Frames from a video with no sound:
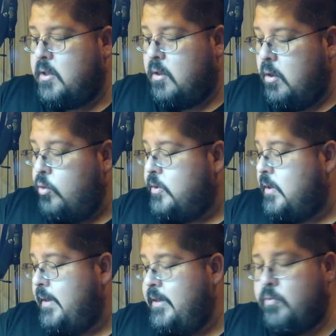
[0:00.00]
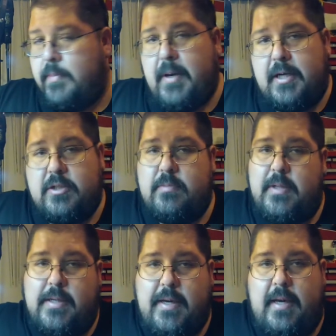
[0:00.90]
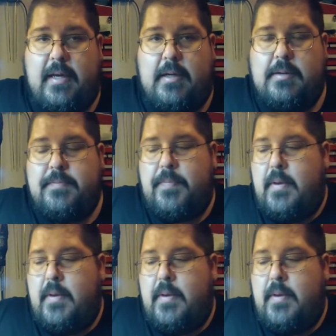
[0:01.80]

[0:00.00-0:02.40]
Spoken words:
closely as we possibly can